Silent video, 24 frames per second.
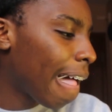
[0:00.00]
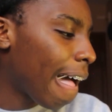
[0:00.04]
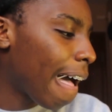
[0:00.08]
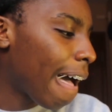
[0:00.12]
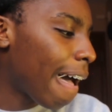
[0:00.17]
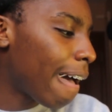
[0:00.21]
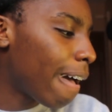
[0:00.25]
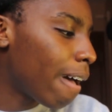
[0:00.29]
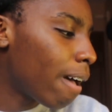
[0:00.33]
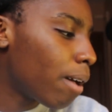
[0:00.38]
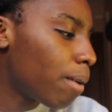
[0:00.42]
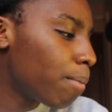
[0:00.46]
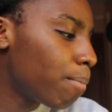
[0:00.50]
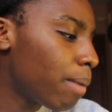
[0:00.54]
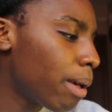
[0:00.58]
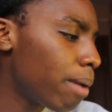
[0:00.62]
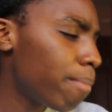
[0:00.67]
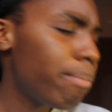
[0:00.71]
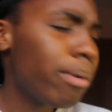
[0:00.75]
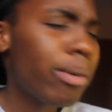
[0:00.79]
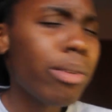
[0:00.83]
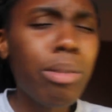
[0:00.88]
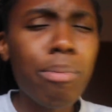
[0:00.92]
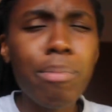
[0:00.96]

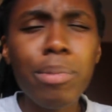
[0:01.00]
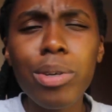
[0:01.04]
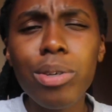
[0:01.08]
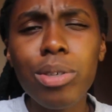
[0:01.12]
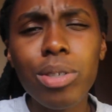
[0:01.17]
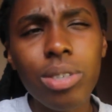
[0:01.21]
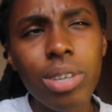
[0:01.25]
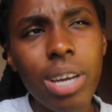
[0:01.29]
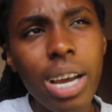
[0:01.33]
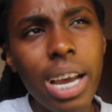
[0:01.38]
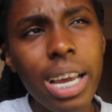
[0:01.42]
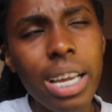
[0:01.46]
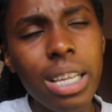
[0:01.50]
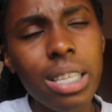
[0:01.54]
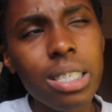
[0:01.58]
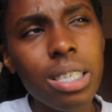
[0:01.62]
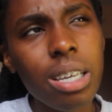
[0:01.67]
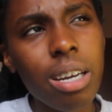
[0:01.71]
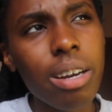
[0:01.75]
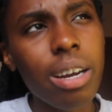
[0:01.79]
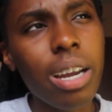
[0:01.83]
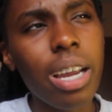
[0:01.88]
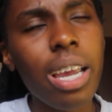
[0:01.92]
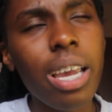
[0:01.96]
and both moon trines
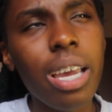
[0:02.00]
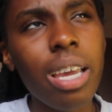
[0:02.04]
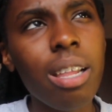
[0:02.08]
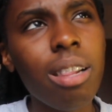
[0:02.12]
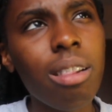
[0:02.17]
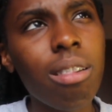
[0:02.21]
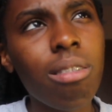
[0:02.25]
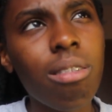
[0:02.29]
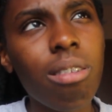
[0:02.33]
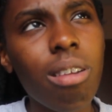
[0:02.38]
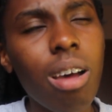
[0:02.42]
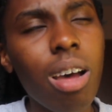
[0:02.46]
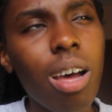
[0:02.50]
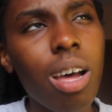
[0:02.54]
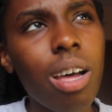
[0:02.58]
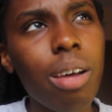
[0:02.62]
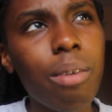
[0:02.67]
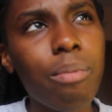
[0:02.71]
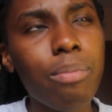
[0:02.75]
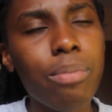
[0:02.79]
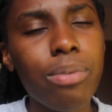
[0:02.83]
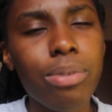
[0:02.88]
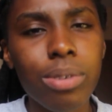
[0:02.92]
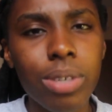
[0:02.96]
are in
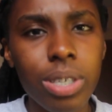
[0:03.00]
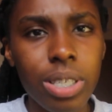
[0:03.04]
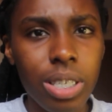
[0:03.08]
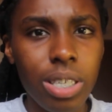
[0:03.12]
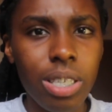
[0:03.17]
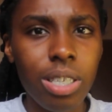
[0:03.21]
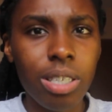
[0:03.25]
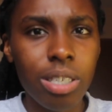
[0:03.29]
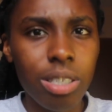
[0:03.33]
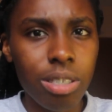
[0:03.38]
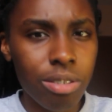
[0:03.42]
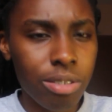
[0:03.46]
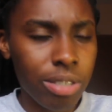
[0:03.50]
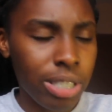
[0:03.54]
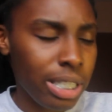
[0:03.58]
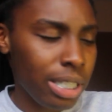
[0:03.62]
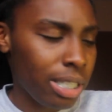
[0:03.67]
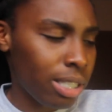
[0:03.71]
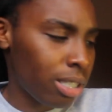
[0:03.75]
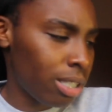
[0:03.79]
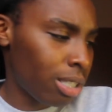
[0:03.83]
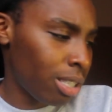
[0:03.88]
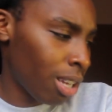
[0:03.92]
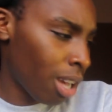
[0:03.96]
14
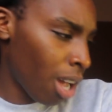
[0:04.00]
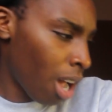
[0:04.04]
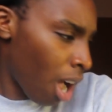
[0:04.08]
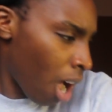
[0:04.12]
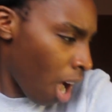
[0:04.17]
degrees,